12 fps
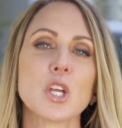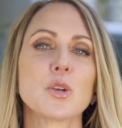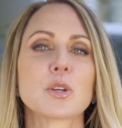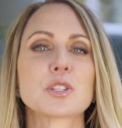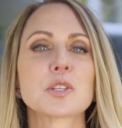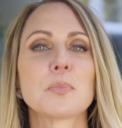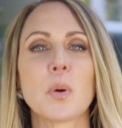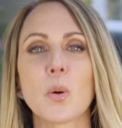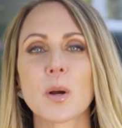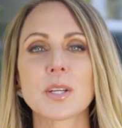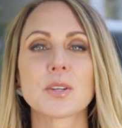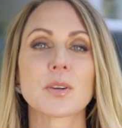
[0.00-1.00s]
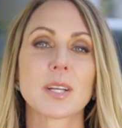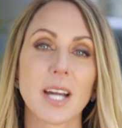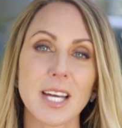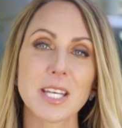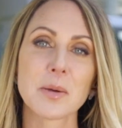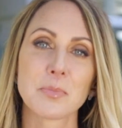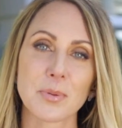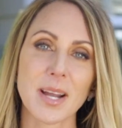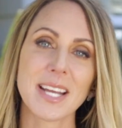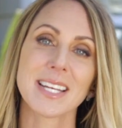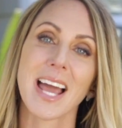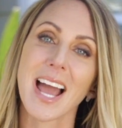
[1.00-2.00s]
You can support your
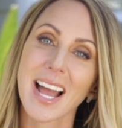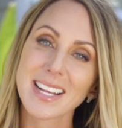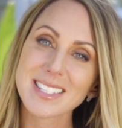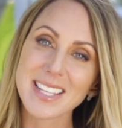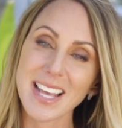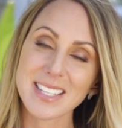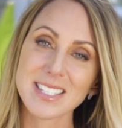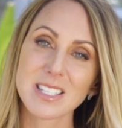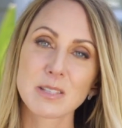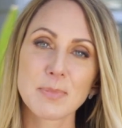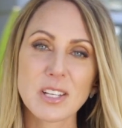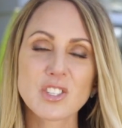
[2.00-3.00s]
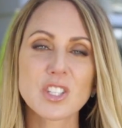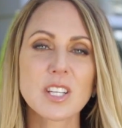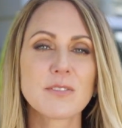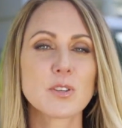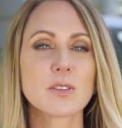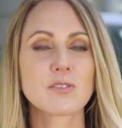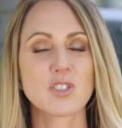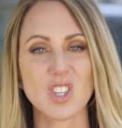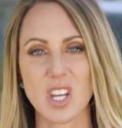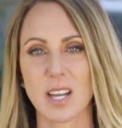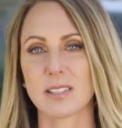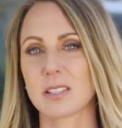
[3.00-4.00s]
gut-brain axis, especially if you have
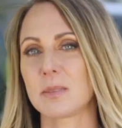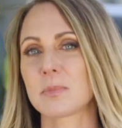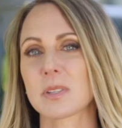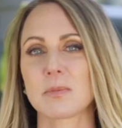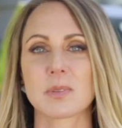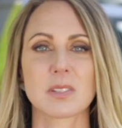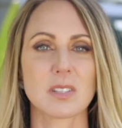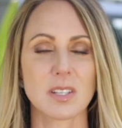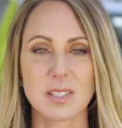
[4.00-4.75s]
GI symptoms,